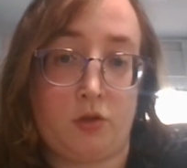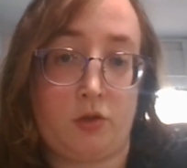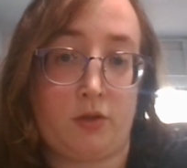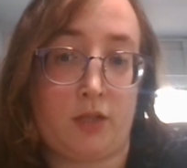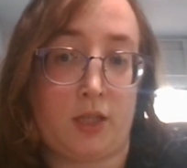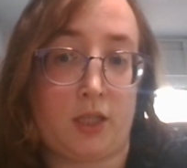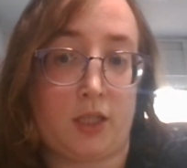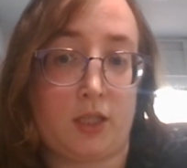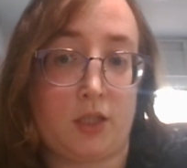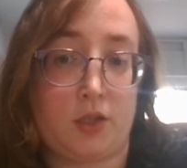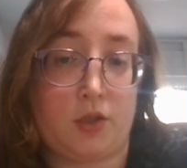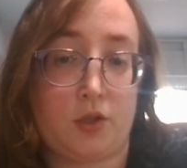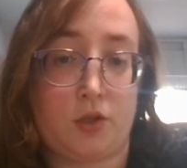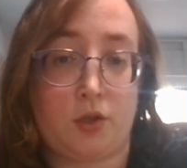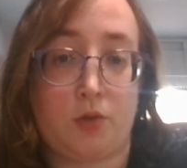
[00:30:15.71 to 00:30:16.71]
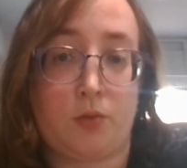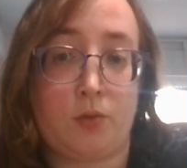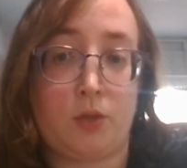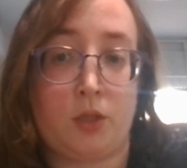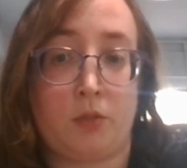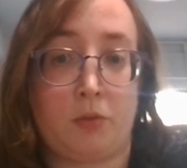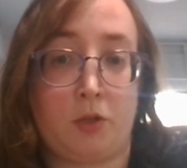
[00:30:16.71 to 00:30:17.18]
So at least 2
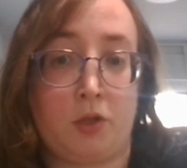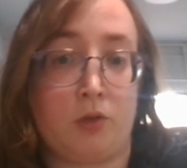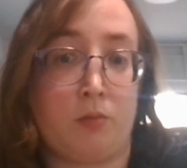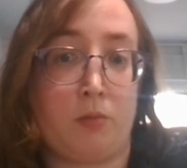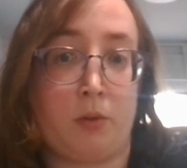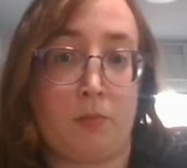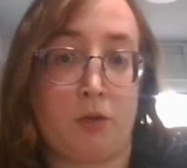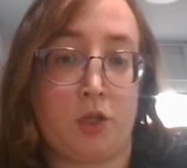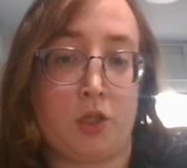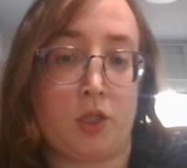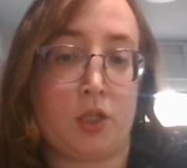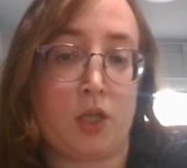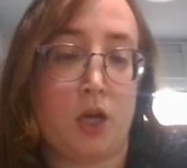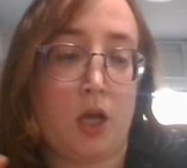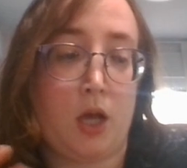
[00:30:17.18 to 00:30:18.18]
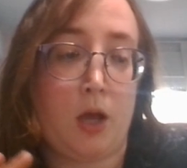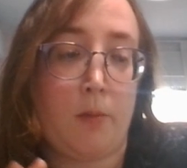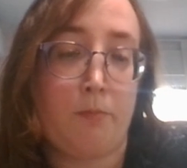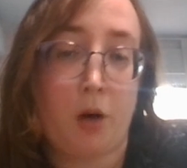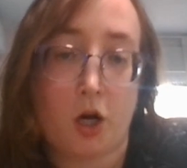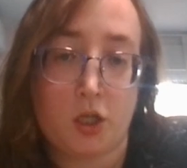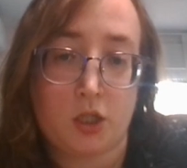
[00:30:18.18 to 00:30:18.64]
Team Eternal members,
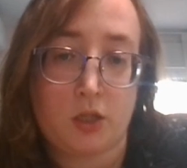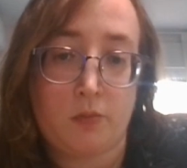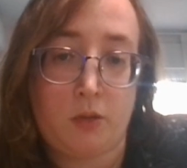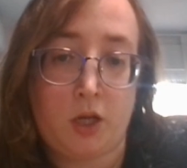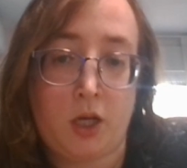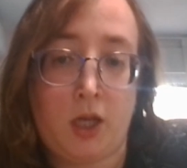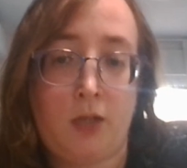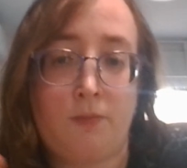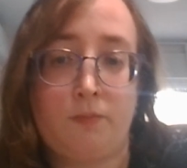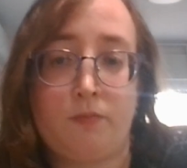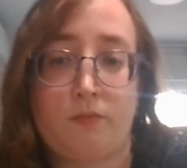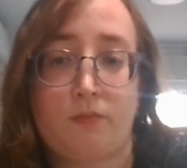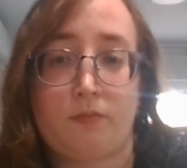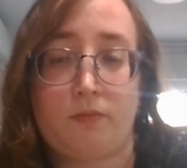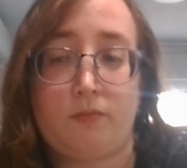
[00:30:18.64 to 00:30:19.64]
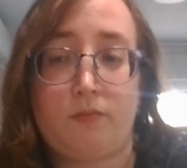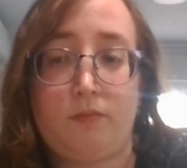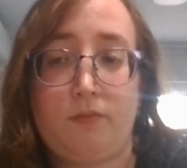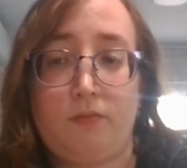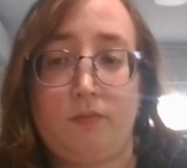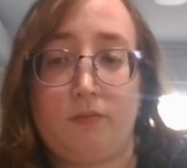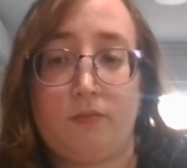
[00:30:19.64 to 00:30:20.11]
possibly
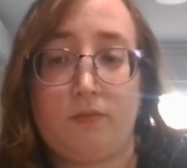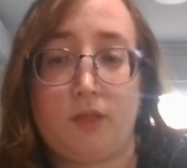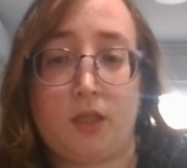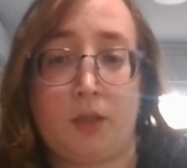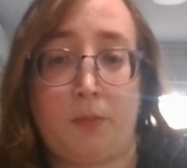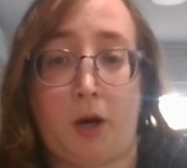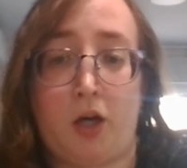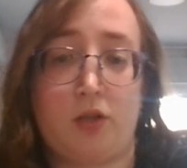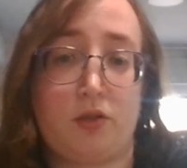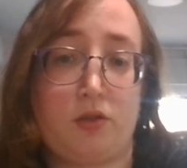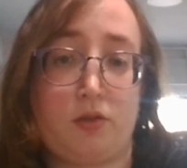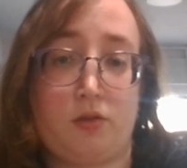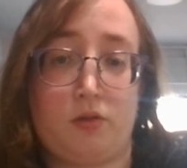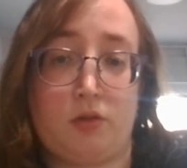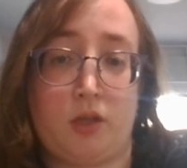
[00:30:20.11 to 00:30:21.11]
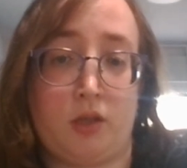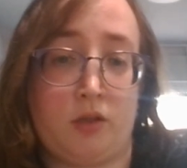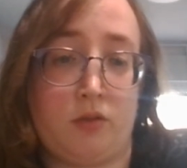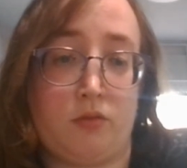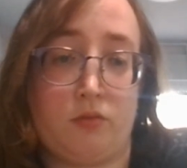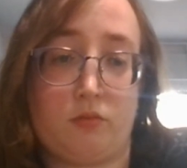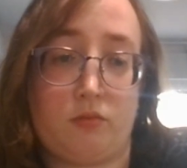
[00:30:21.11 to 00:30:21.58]
the boss
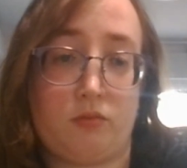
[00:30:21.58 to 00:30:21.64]
in